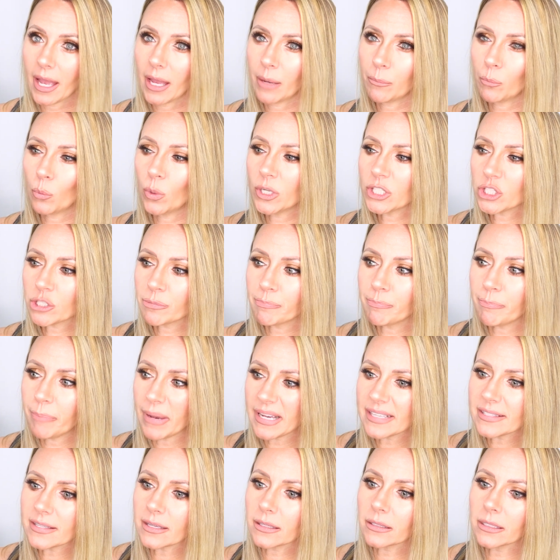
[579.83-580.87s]
which
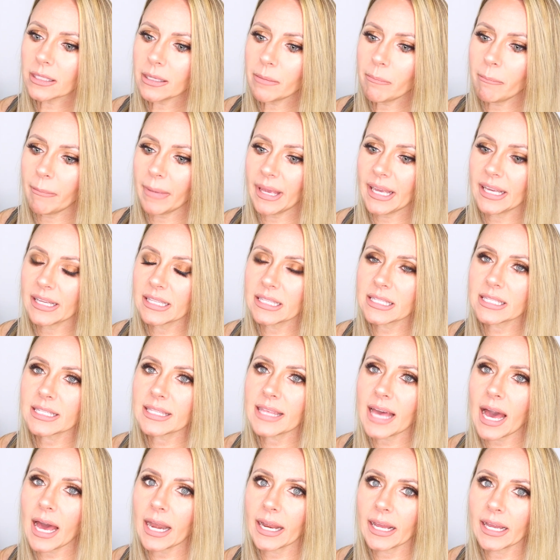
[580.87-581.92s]
basically means
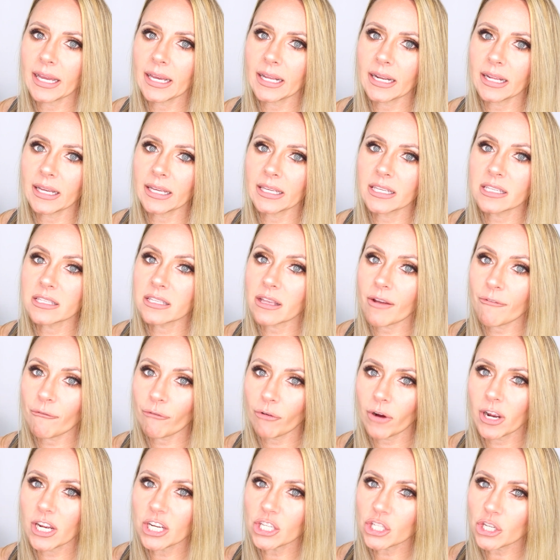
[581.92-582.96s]
that it is
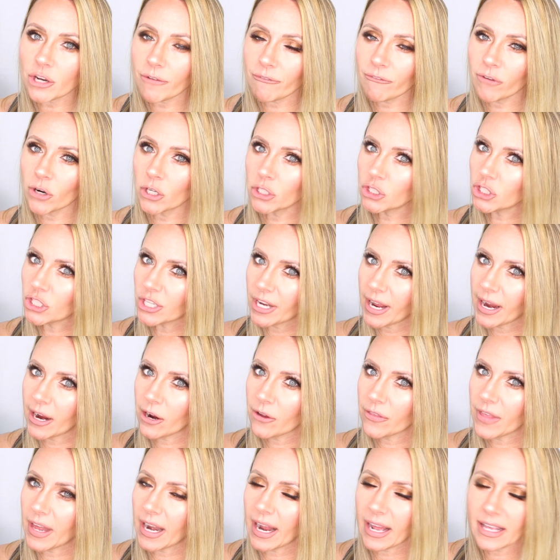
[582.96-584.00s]
fresh virgin
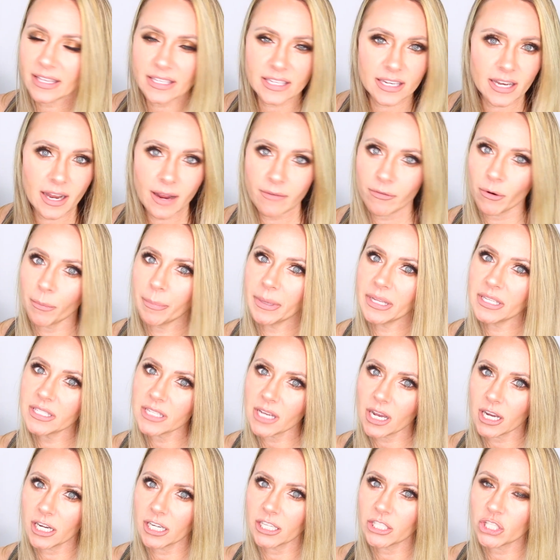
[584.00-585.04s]
hair that has never been
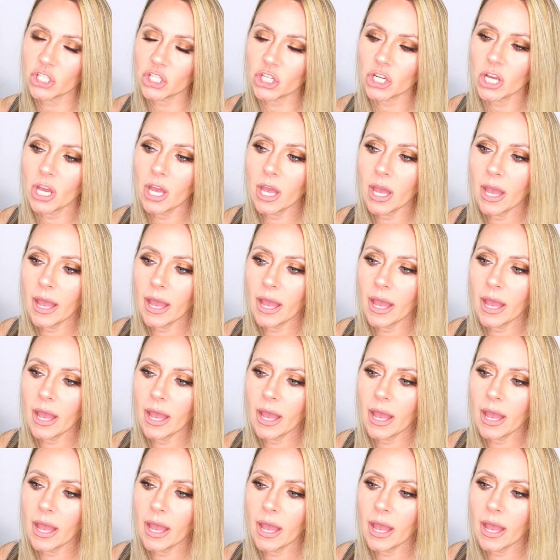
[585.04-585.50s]
touched.